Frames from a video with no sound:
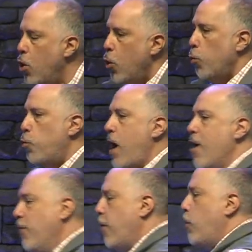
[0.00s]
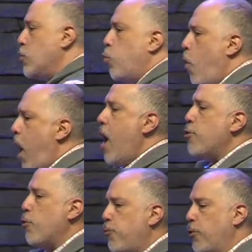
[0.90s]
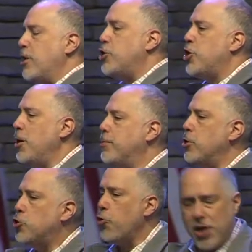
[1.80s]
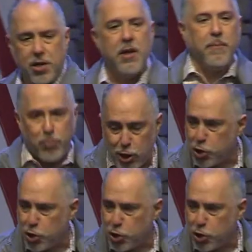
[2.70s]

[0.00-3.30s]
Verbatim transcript: Where there was water for the sheep to drink, the